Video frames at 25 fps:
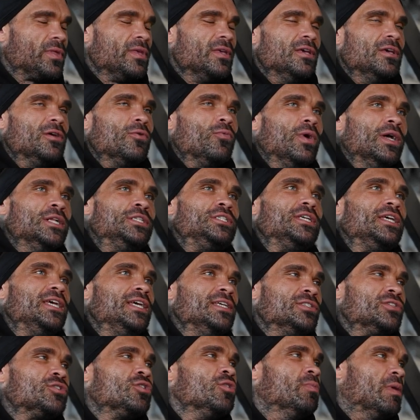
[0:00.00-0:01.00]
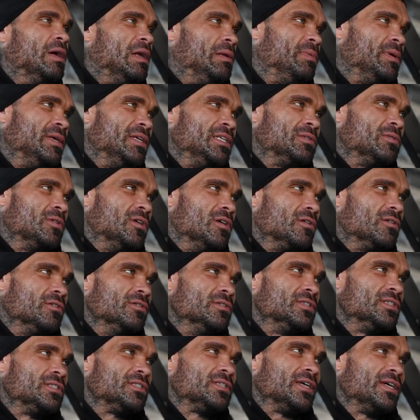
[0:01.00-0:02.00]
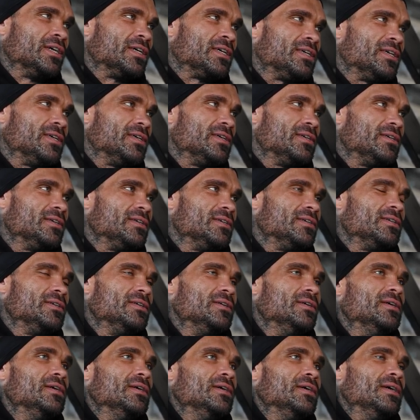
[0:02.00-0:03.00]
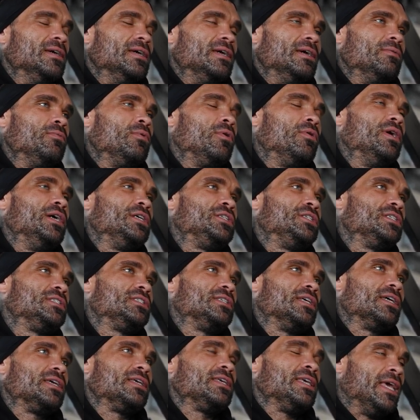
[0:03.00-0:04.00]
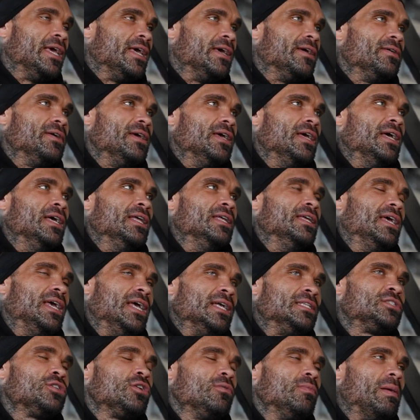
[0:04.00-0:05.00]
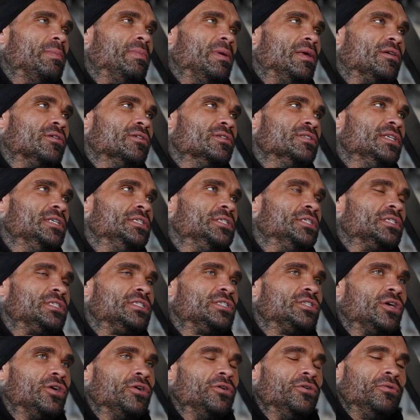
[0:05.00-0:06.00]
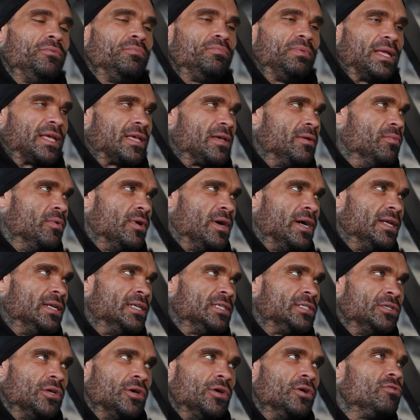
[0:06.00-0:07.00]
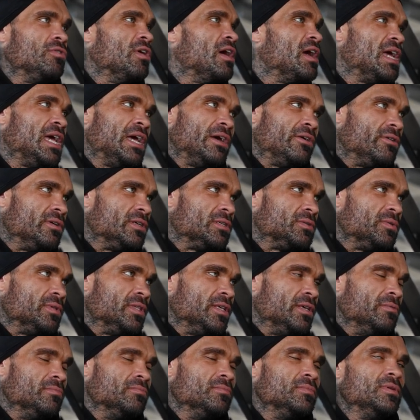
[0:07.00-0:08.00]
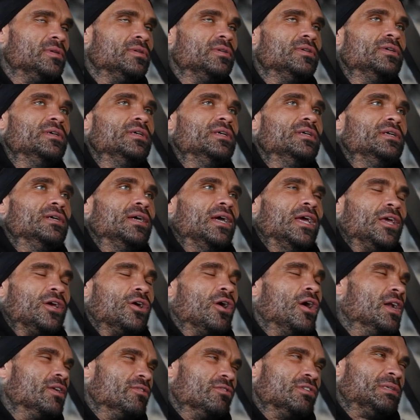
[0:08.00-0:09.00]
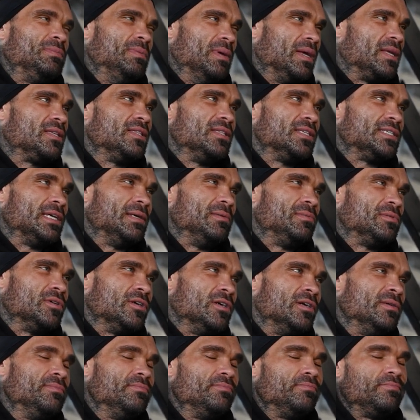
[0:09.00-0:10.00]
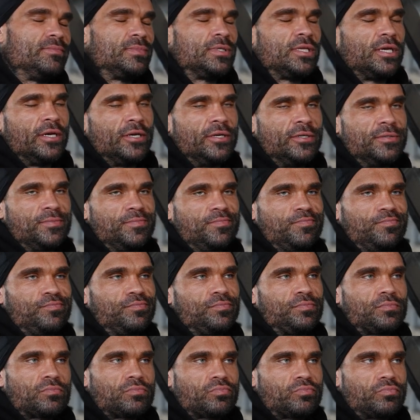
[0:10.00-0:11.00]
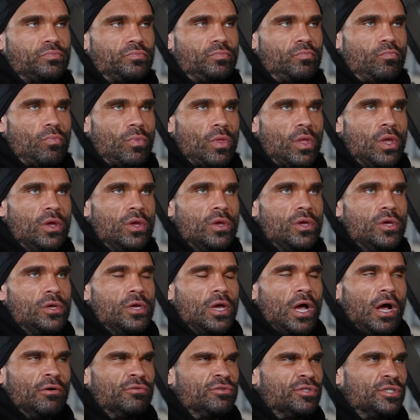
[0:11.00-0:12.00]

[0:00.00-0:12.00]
which is a good way to be as well, because it's like, well, it's just like, yeah, it's a good way to be because he's just so black and white. There's no grey areas with him. And you kind of respect it at the same time. So I'm